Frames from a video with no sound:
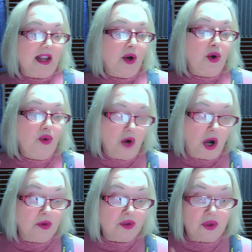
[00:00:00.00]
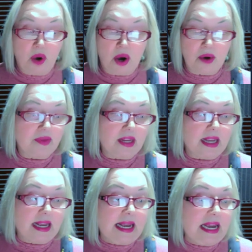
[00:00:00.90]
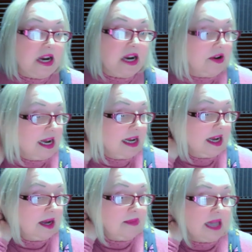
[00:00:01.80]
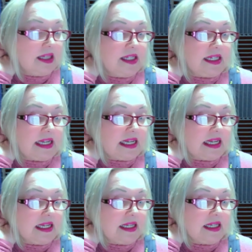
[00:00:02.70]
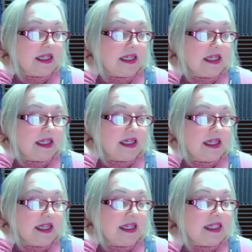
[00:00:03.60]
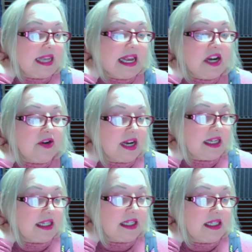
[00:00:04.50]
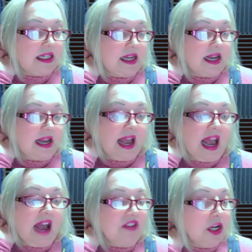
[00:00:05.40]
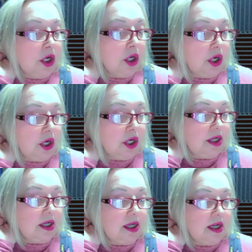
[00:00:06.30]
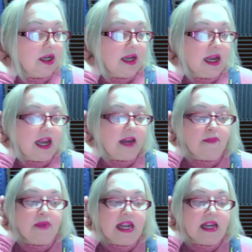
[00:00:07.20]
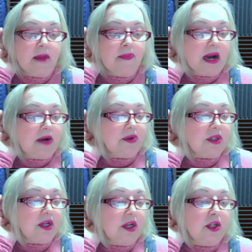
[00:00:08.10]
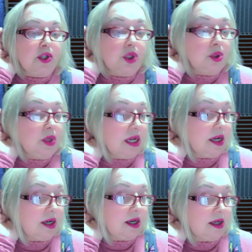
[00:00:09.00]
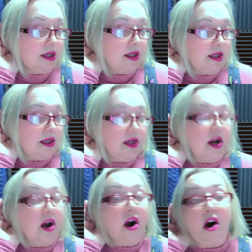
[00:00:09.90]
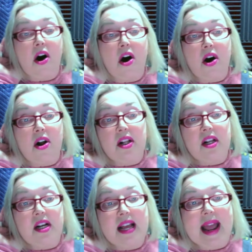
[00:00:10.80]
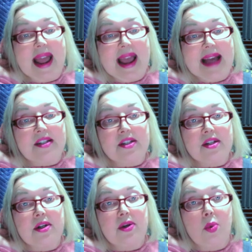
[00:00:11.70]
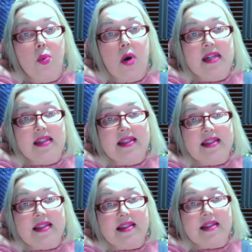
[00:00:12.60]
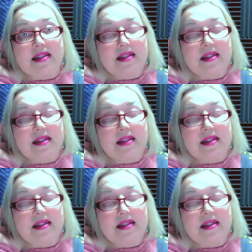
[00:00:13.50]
who wrote, quote, "Hearing a melody is hearing, having heard, and being about to hear, all at once."